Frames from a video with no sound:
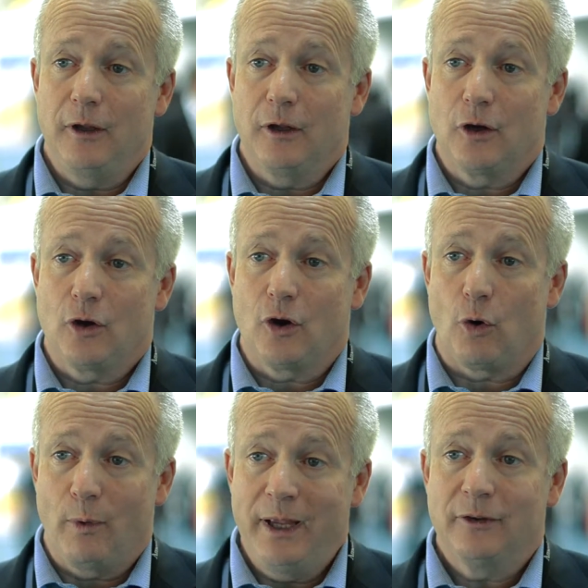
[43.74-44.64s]
If you don't
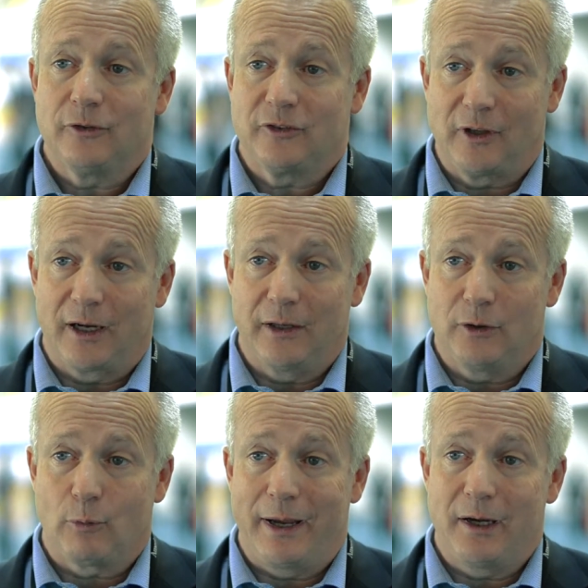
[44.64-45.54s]
want the viewer to be
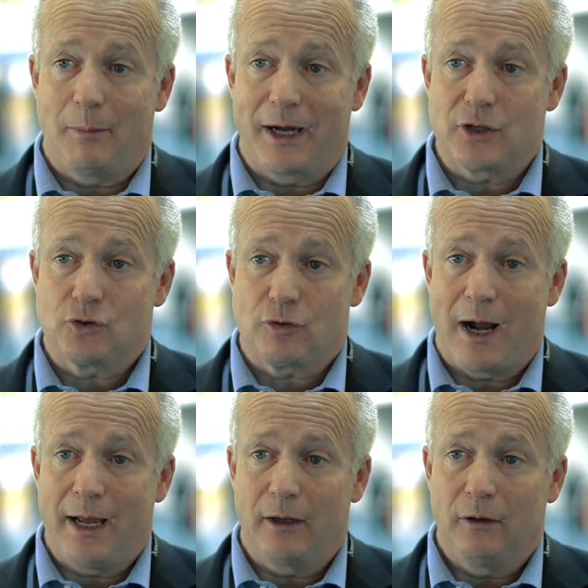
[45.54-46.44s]
distracted by it,
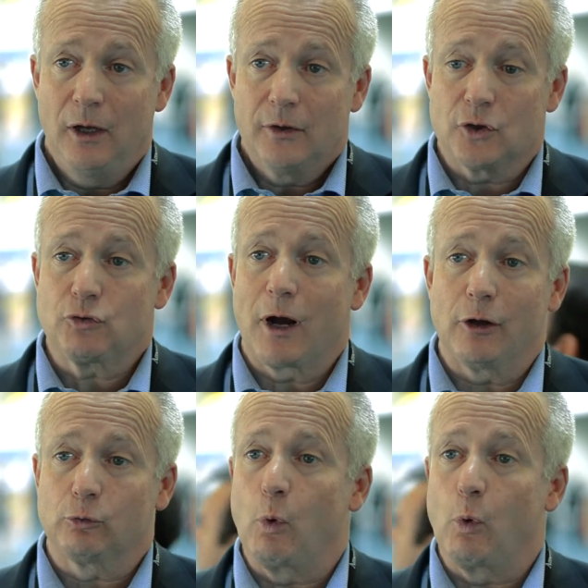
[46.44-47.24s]
you'll want the classic